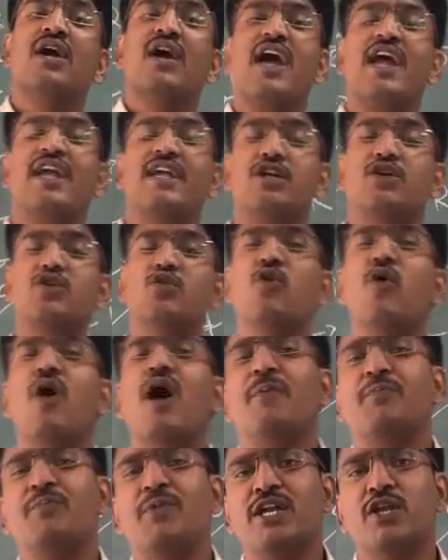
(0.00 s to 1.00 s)
And two
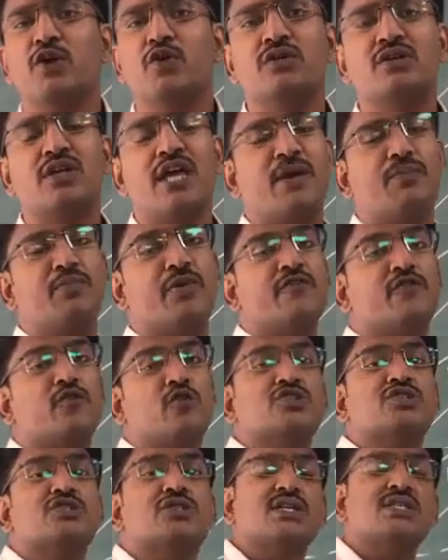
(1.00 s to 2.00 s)
aptitude type of
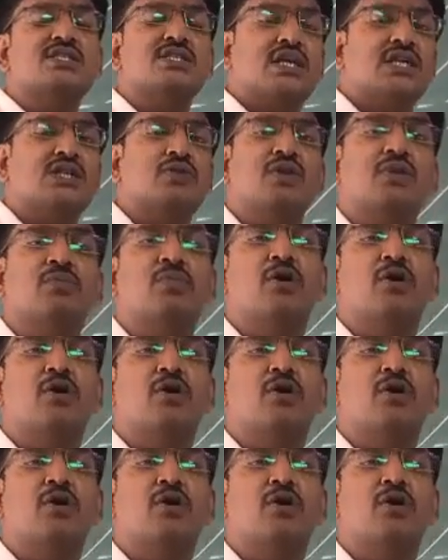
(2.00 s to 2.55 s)
questions, it will be